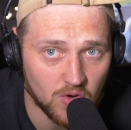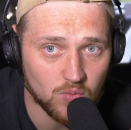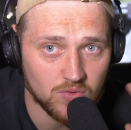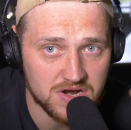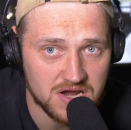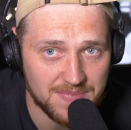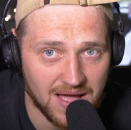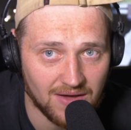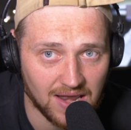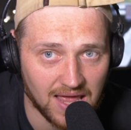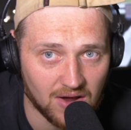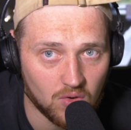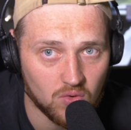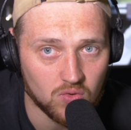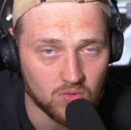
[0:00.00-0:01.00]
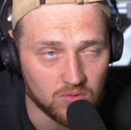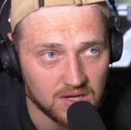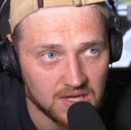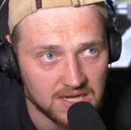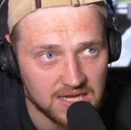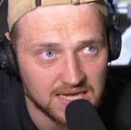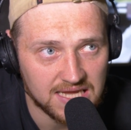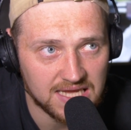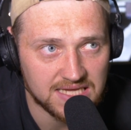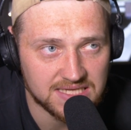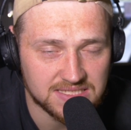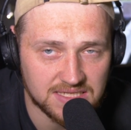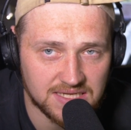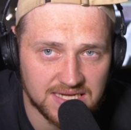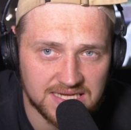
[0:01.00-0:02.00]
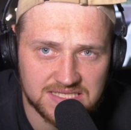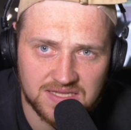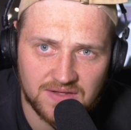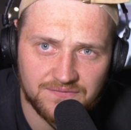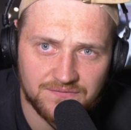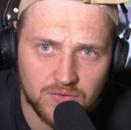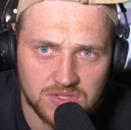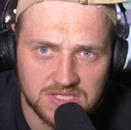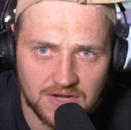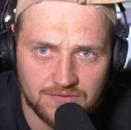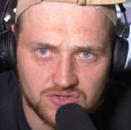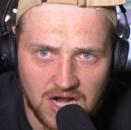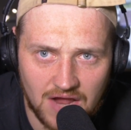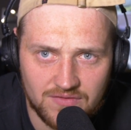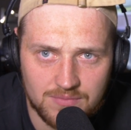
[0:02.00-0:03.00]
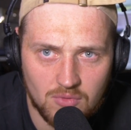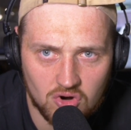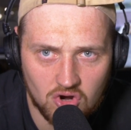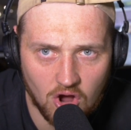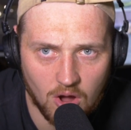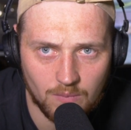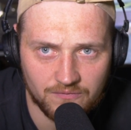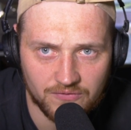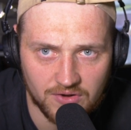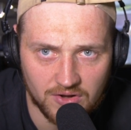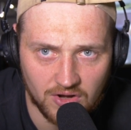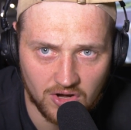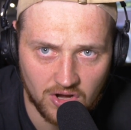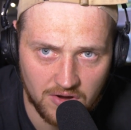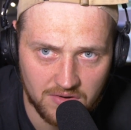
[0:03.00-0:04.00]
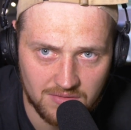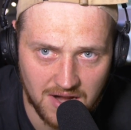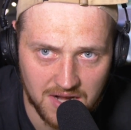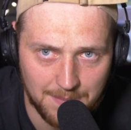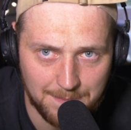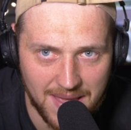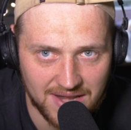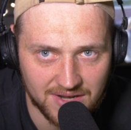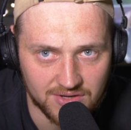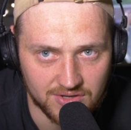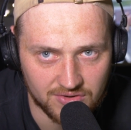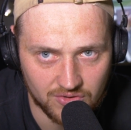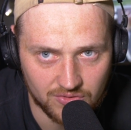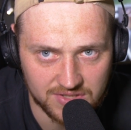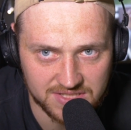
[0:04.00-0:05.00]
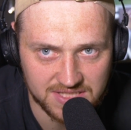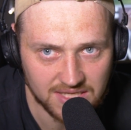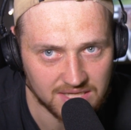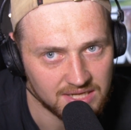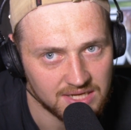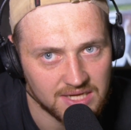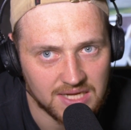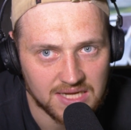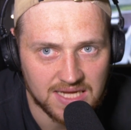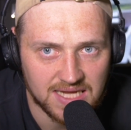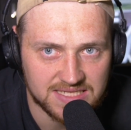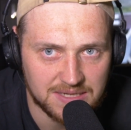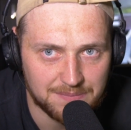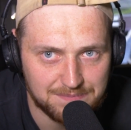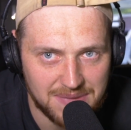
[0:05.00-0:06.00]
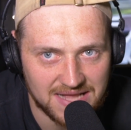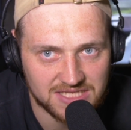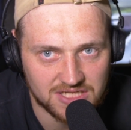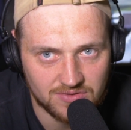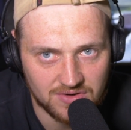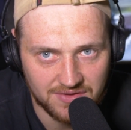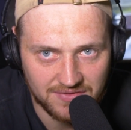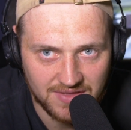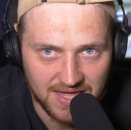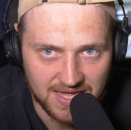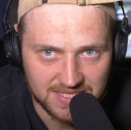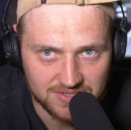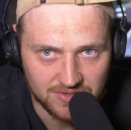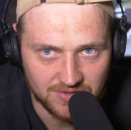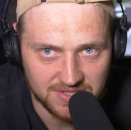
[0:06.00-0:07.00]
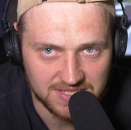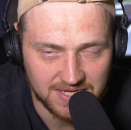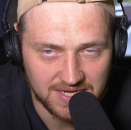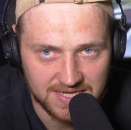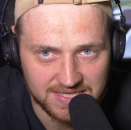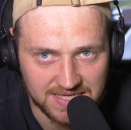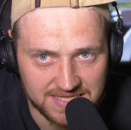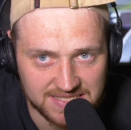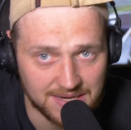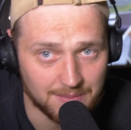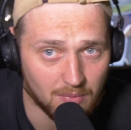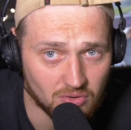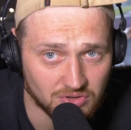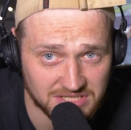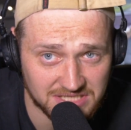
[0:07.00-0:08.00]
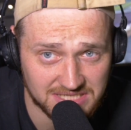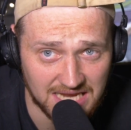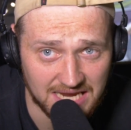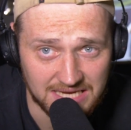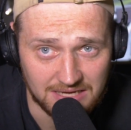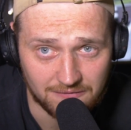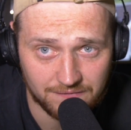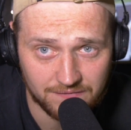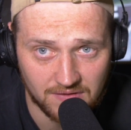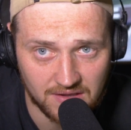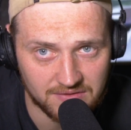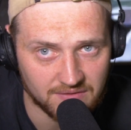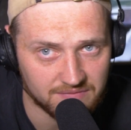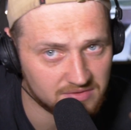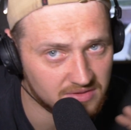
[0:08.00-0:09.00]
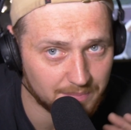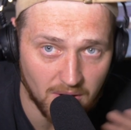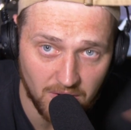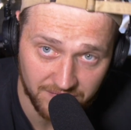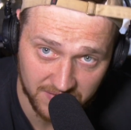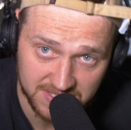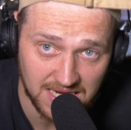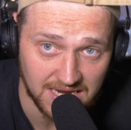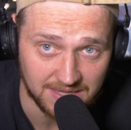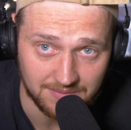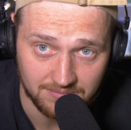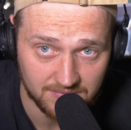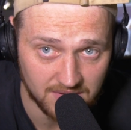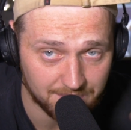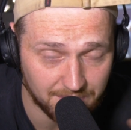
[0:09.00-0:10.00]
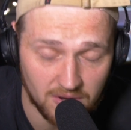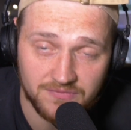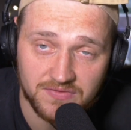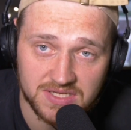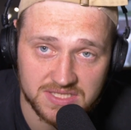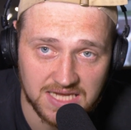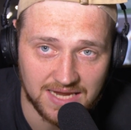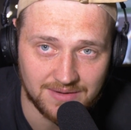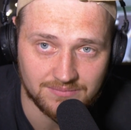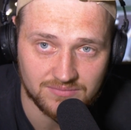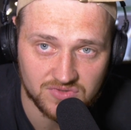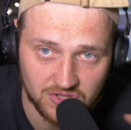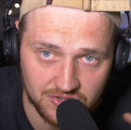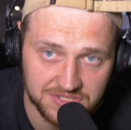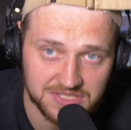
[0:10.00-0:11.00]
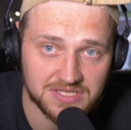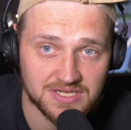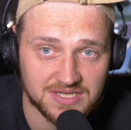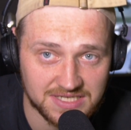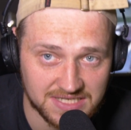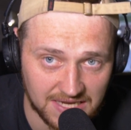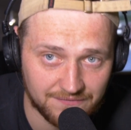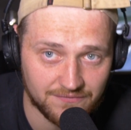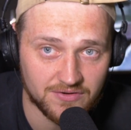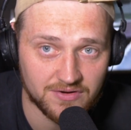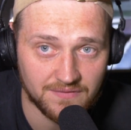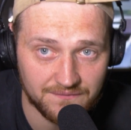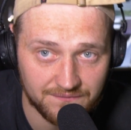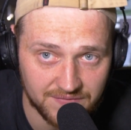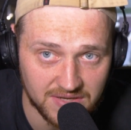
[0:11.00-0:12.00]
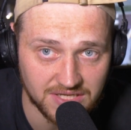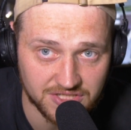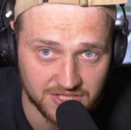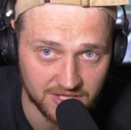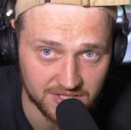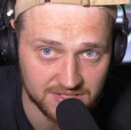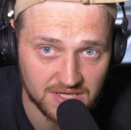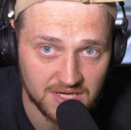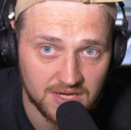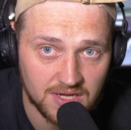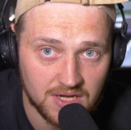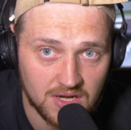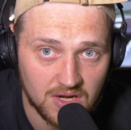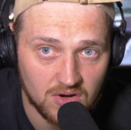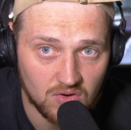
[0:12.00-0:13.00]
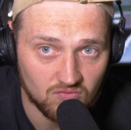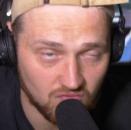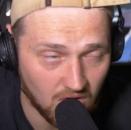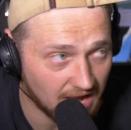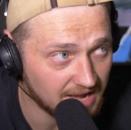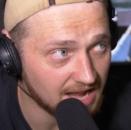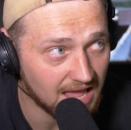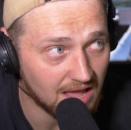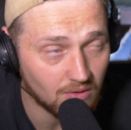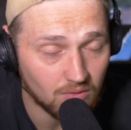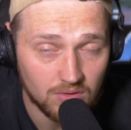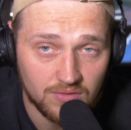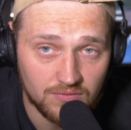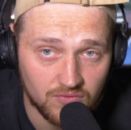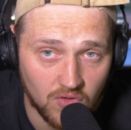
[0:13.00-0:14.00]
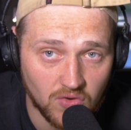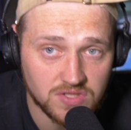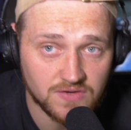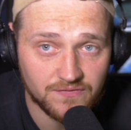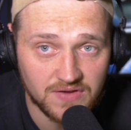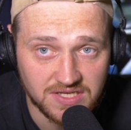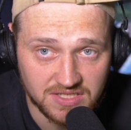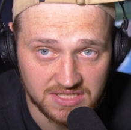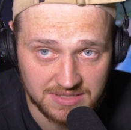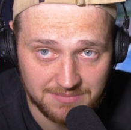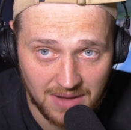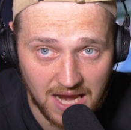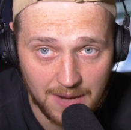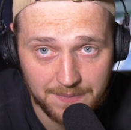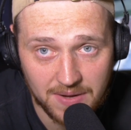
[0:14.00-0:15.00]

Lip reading: don't worry about like, oh, is the full self-driving more confident at going around a bend, or is it better at this, or is it more safe? They're both the same. They're both the same, just different features. Right now, those features, in my